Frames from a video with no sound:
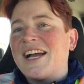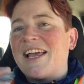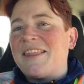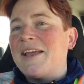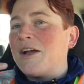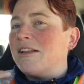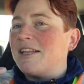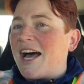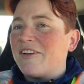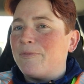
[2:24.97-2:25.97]
I think a
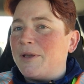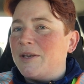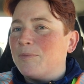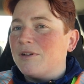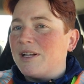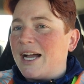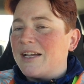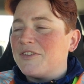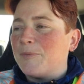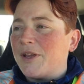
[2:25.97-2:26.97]
lot of people,
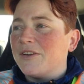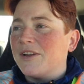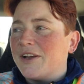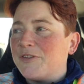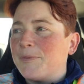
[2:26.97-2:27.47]
I've spent